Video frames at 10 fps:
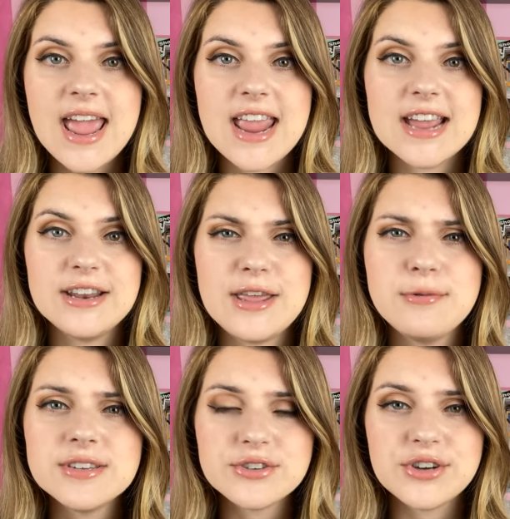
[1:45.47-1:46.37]
and it
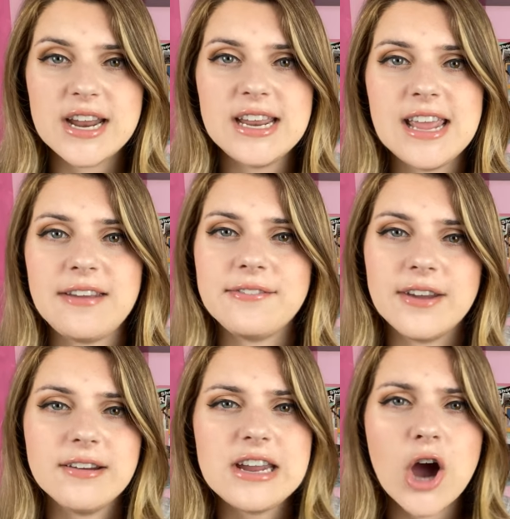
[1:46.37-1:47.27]
was creating a
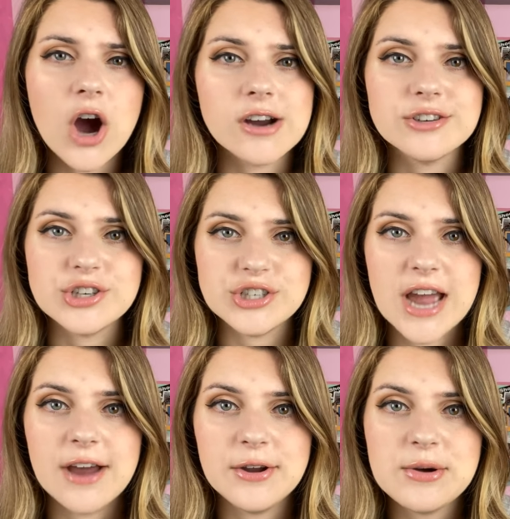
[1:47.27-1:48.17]
very harsh
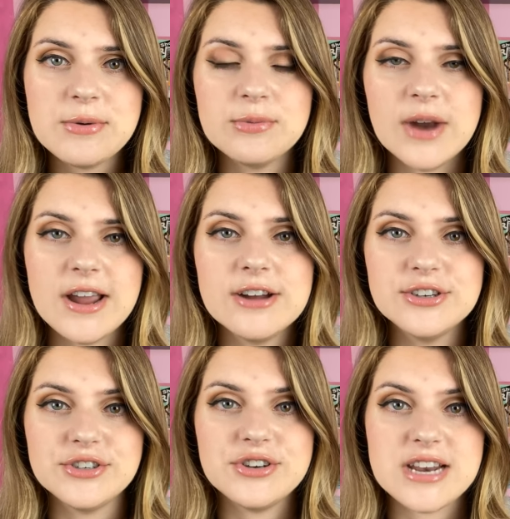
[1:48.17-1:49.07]
shadow right
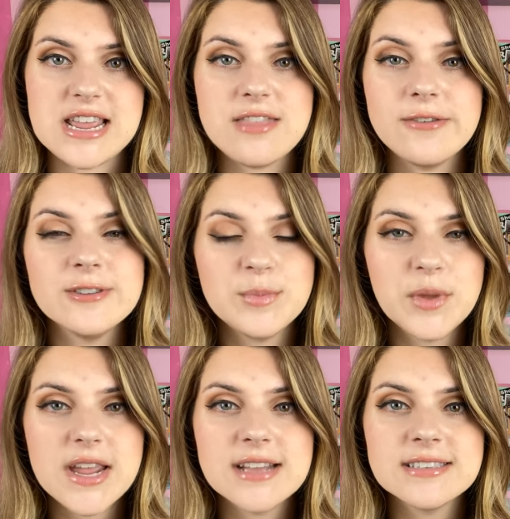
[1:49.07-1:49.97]
underneath those
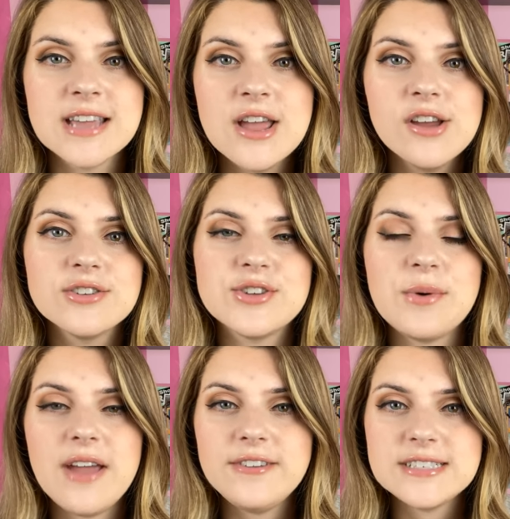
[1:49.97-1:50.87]
plants. So
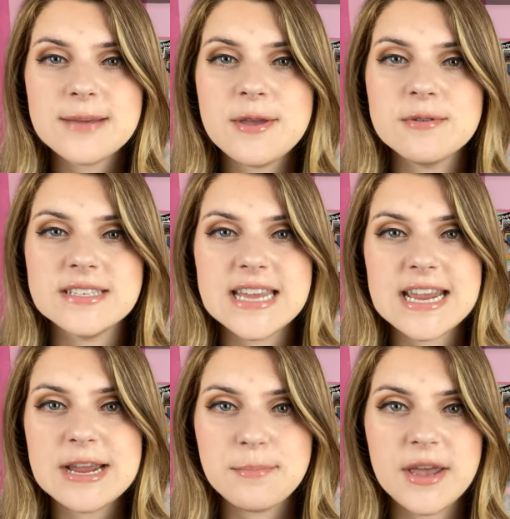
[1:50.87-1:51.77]
every time he was
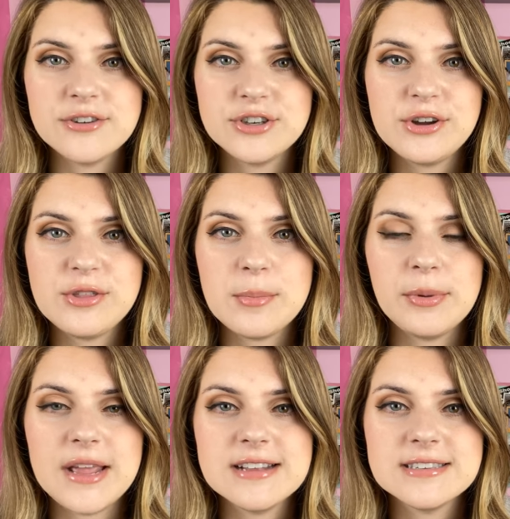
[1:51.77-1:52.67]
taking a picture, the
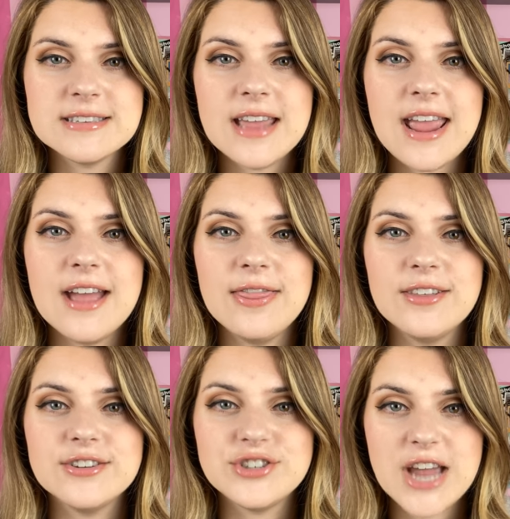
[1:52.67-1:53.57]
plants and
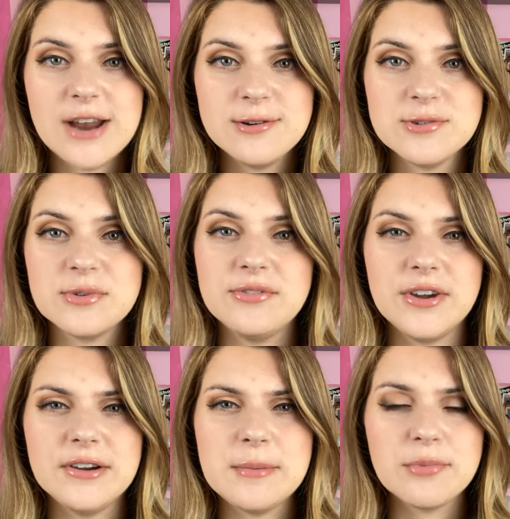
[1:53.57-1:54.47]
the shadows were
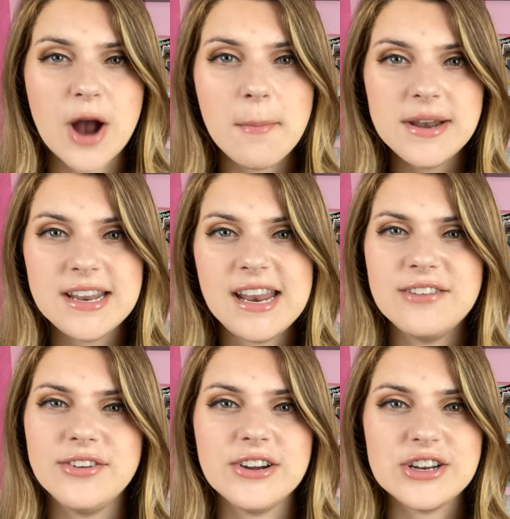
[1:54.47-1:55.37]
very prominent
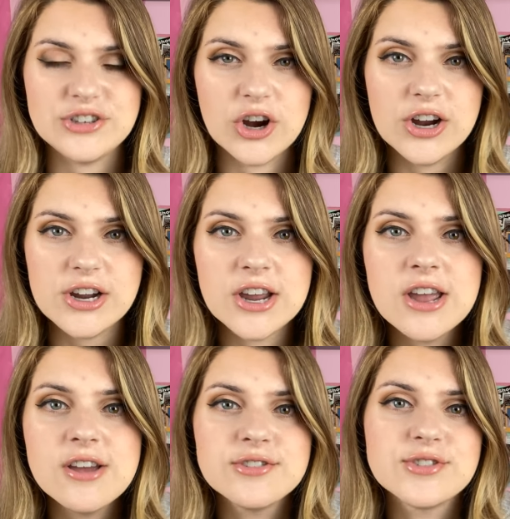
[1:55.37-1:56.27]
and very dark,
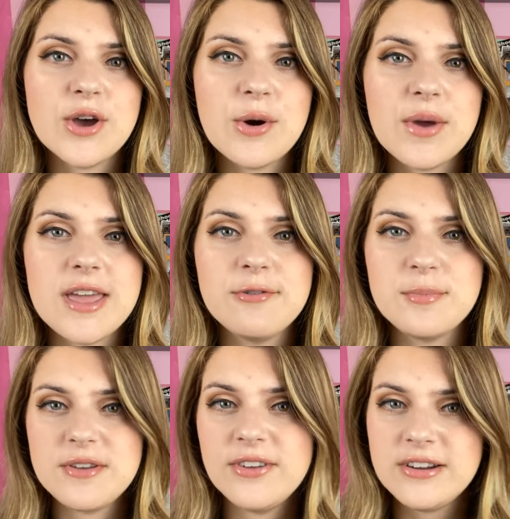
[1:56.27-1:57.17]
so it would
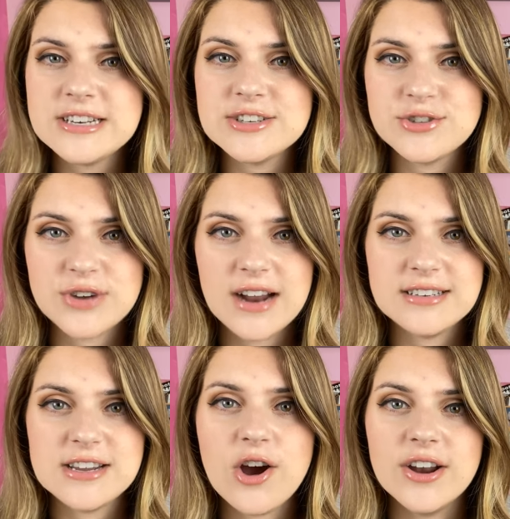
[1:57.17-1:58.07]
be very
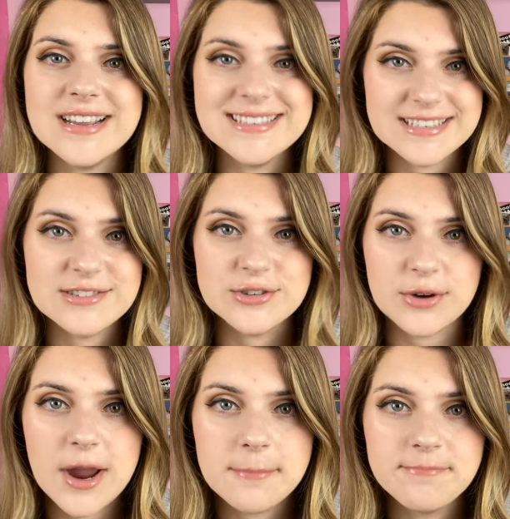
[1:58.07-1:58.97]
distracting on his
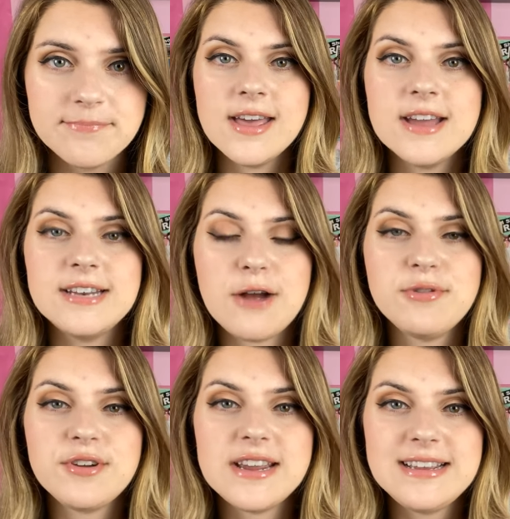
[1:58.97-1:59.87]
Instagram. Now
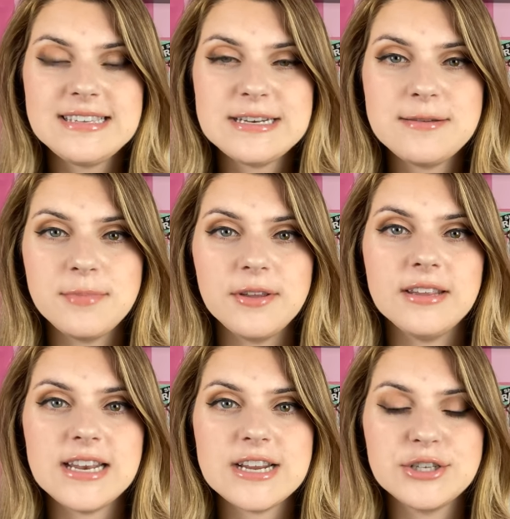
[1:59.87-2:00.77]
there is an
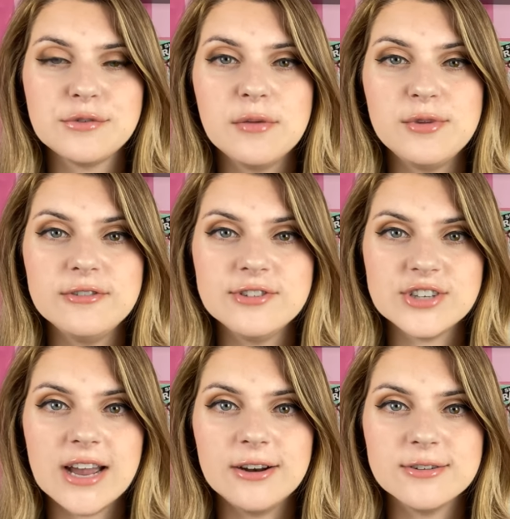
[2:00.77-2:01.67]
ability to remove
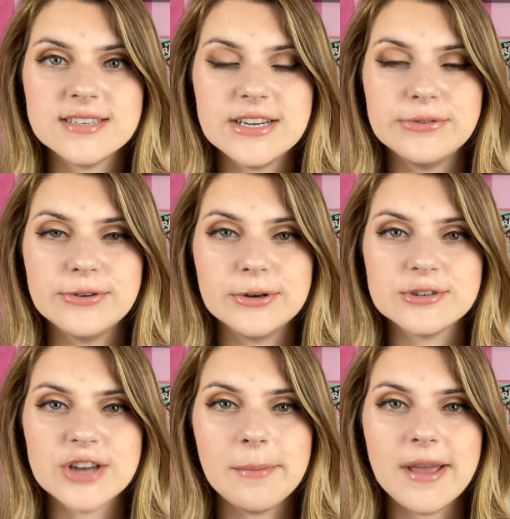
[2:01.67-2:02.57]
shadows in Photoshop